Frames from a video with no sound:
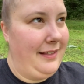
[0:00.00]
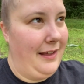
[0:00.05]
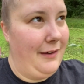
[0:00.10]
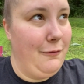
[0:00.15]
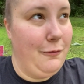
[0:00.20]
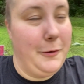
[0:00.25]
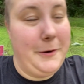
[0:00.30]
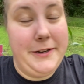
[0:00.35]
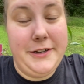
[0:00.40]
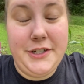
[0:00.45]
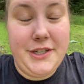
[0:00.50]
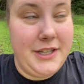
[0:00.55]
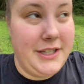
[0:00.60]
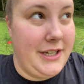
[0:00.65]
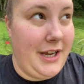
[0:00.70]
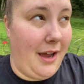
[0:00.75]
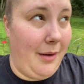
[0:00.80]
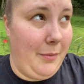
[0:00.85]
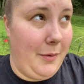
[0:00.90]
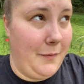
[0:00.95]
They've reached the
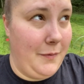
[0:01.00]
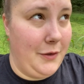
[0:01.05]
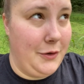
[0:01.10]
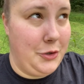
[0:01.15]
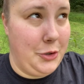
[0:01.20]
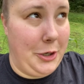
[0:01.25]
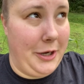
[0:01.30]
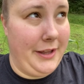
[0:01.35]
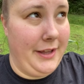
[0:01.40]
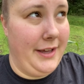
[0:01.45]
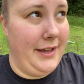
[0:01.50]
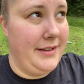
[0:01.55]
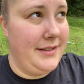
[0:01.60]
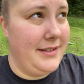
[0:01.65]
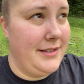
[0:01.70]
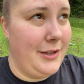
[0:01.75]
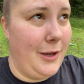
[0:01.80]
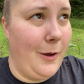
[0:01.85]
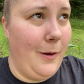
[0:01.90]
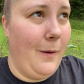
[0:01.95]
top of the trellis,
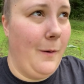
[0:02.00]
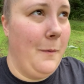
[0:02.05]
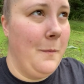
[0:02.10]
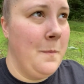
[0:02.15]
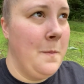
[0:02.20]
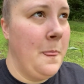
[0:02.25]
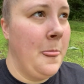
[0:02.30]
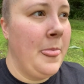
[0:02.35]
so